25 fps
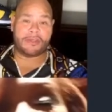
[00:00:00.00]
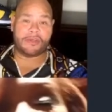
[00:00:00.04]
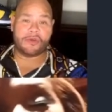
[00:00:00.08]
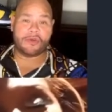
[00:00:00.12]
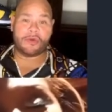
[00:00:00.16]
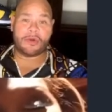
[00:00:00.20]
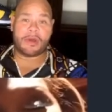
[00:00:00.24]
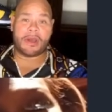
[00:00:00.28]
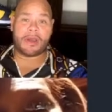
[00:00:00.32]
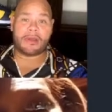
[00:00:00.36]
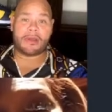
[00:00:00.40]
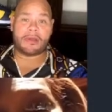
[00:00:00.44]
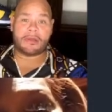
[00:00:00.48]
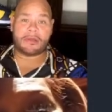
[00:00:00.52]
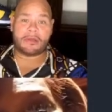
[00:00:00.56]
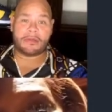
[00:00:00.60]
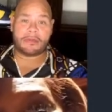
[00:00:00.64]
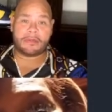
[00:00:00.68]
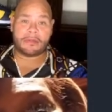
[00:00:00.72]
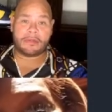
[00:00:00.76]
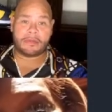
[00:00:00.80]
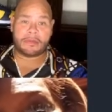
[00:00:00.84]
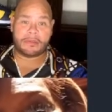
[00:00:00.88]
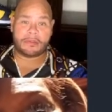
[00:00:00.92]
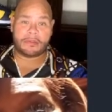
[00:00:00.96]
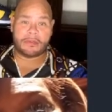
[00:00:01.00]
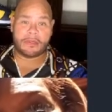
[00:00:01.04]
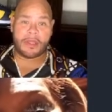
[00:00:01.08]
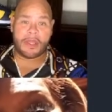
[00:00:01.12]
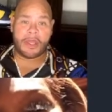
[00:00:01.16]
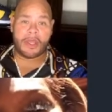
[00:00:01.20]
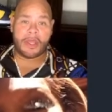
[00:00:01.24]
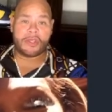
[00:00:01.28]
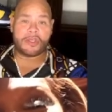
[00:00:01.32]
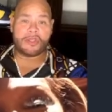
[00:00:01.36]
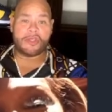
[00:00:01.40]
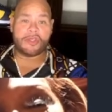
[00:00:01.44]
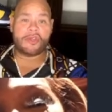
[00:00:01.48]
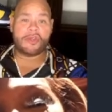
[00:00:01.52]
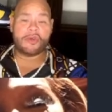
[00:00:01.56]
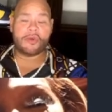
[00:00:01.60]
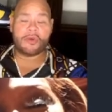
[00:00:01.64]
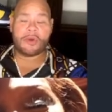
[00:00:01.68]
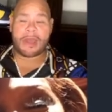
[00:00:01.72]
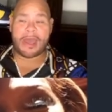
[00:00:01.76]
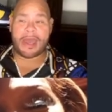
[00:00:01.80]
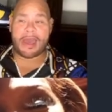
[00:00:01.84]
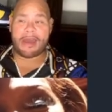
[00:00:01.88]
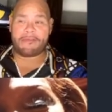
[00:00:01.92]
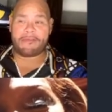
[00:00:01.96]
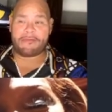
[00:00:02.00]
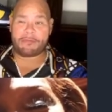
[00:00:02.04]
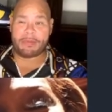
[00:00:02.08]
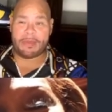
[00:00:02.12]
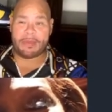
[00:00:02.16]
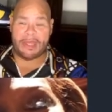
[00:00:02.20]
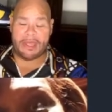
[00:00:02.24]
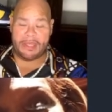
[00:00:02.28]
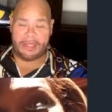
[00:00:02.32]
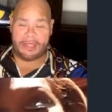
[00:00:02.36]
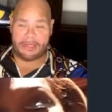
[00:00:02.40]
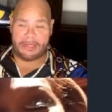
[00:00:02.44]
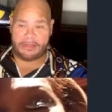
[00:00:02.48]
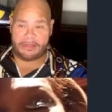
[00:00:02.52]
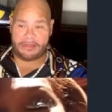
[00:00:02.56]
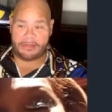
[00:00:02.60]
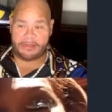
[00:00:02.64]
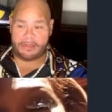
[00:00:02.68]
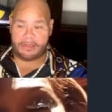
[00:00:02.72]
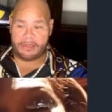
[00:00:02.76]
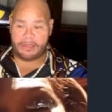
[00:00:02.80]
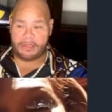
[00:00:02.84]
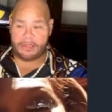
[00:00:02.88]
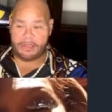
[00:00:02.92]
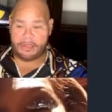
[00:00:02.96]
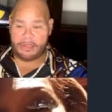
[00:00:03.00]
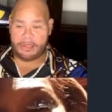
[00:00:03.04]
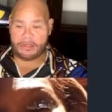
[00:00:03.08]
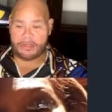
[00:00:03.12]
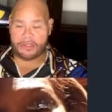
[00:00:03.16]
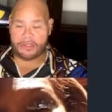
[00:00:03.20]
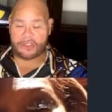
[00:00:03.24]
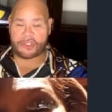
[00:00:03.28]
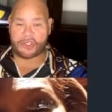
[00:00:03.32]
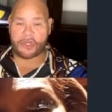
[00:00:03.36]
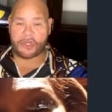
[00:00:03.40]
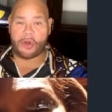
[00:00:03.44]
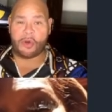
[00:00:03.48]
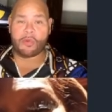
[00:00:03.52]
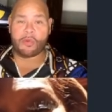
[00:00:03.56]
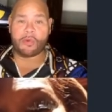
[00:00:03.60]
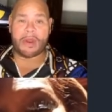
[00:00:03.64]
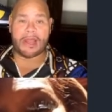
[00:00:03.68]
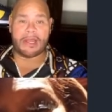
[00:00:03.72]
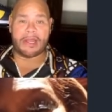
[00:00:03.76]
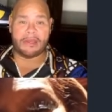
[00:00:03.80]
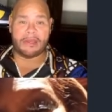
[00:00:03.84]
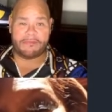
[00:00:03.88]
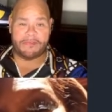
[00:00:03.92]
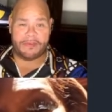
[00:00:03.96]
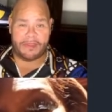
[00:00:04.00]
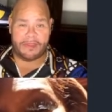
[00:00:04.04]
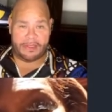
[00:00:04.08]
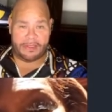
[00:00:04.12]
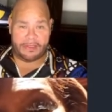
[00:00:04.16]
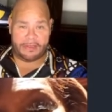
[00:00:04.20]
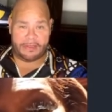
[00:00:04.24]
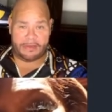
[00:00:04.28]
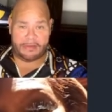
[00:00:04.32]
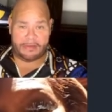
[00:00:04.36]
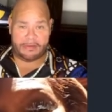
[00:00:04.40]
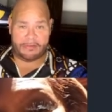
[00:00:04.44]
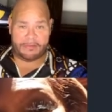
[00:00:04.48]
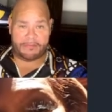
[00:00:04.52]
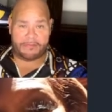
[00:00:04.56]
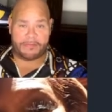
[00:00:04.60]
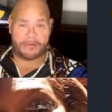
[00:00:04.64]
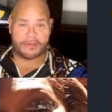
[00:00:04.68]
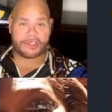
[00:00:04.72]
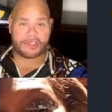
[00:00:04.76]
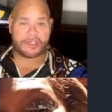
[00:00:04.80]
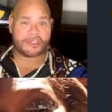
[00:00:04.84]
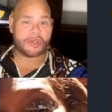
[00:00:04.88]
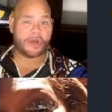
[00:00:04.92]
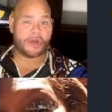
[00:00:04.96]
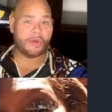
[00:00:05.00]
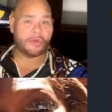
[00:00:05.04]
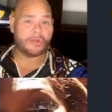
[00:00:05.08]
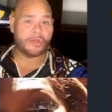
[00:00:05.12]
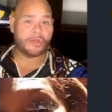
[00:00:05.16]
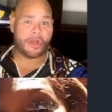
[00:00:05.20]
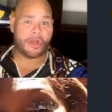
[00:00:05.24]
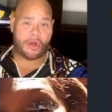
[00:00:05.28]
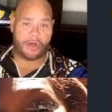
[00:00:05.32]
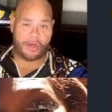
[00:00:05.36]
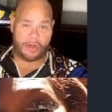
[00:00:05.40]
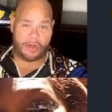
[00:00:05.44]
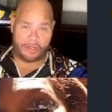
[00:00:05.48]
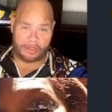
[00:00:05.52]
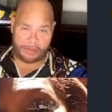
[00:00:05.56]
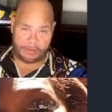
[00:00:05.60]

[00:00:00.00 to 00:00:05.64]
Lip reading: man. You have been so relevant for so long.